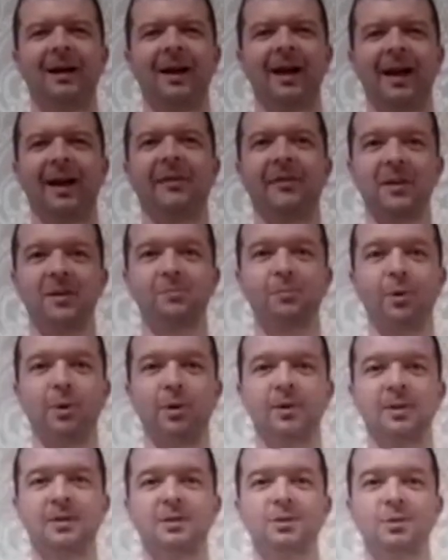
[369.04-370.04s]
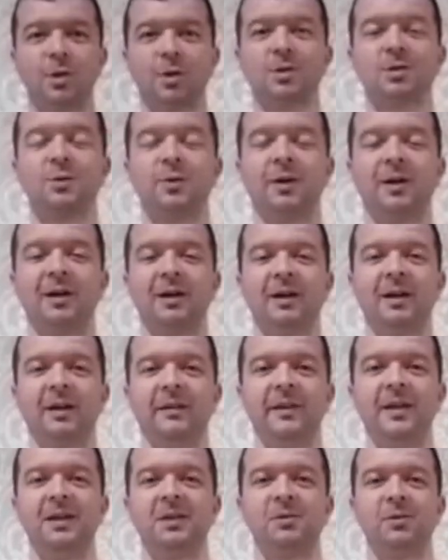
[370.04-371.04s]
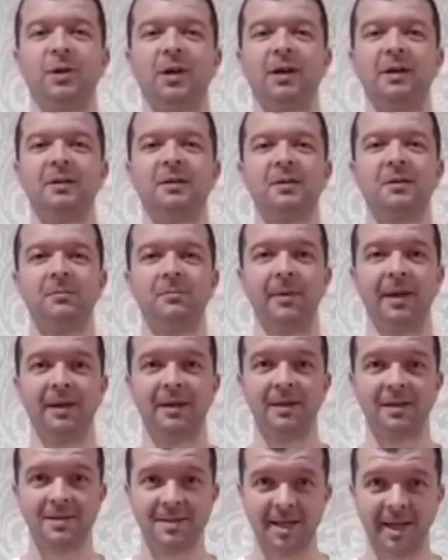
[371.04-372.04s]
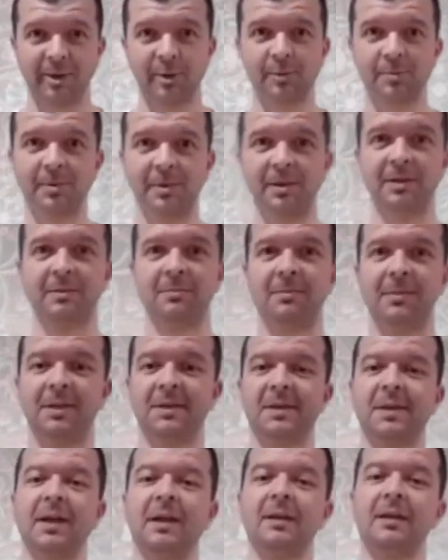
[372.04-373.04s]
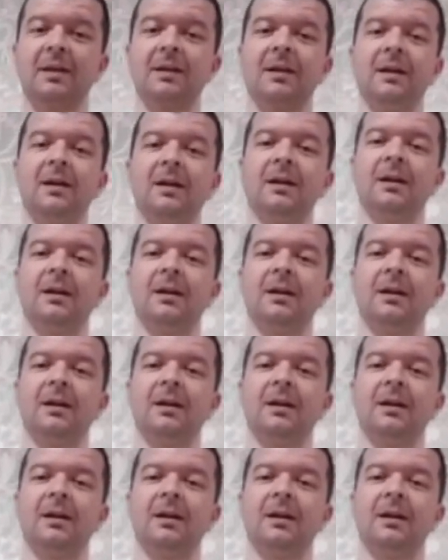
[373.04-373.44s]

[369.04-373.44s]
At this point, Joshua and the Israelites made a terrible mistake.